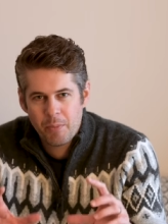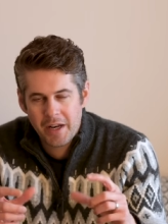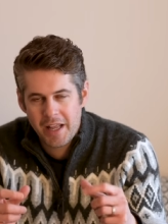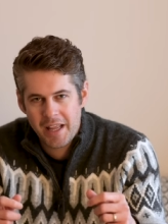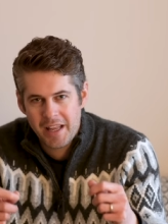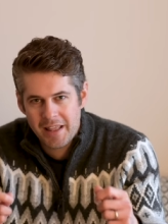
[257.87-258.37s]
but
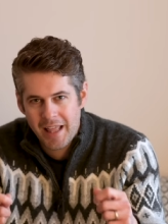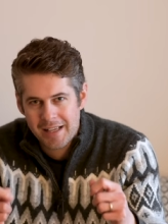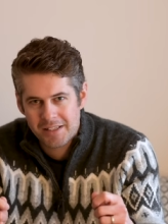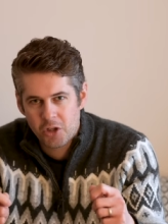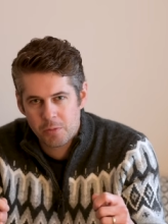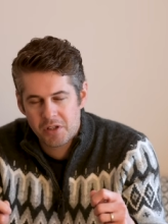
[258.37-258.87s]
it,
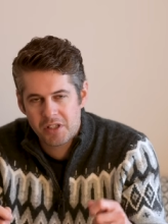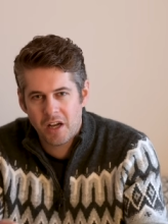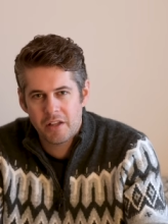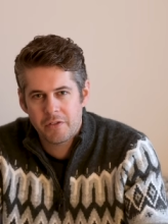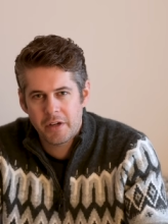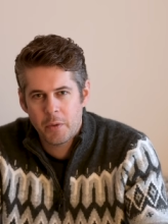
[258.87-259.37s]
that stops and
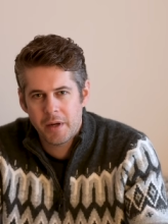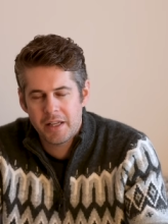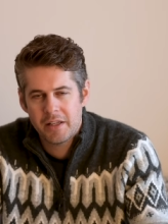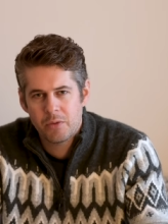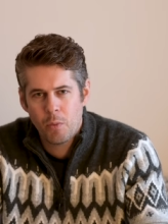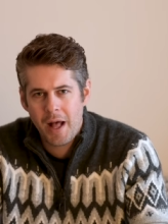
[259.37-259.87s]
starts very
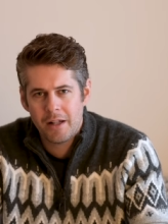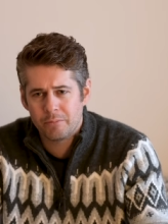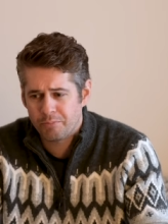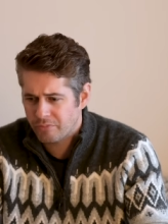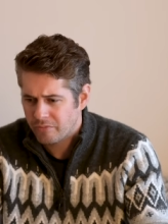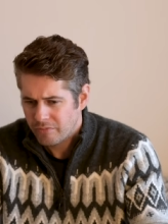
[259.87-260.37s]
quickly as well.